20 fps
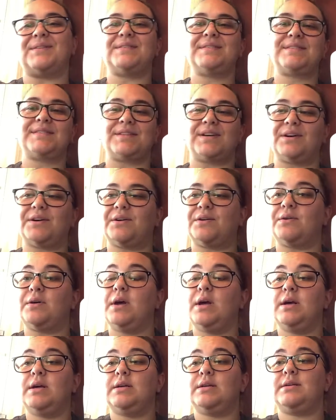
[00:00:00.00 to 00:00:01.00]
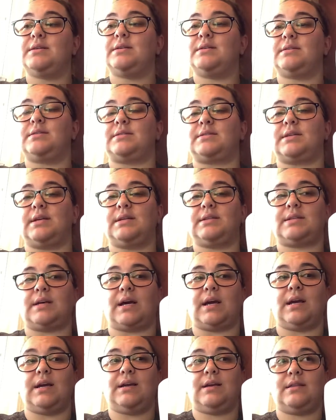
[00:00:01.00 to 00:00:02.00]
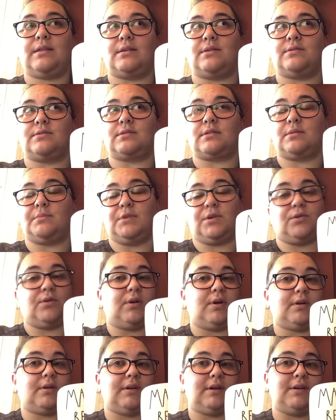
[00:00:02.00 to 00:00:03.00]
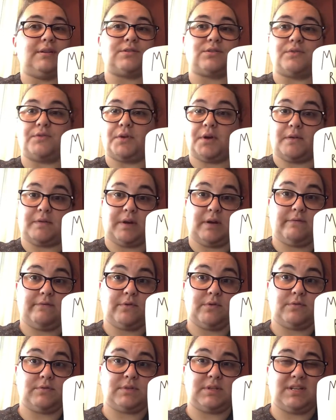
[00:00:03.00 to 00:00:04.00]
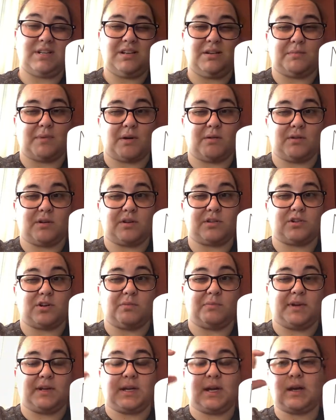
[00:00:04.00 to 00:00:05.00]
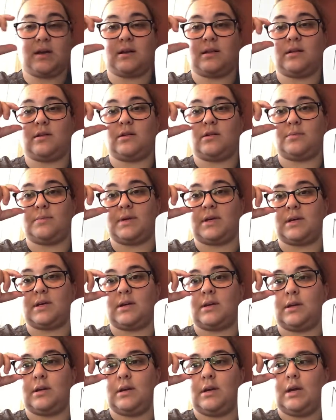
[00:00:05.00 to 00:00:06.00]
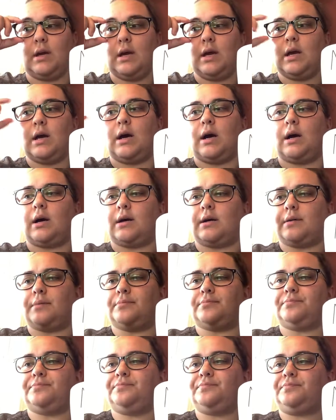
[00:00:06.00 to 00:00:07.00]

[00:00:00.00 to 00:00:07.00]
So sit tight, there's going to be crinkling, so if you have headphones in, you might want to turn me down a little bit. Um,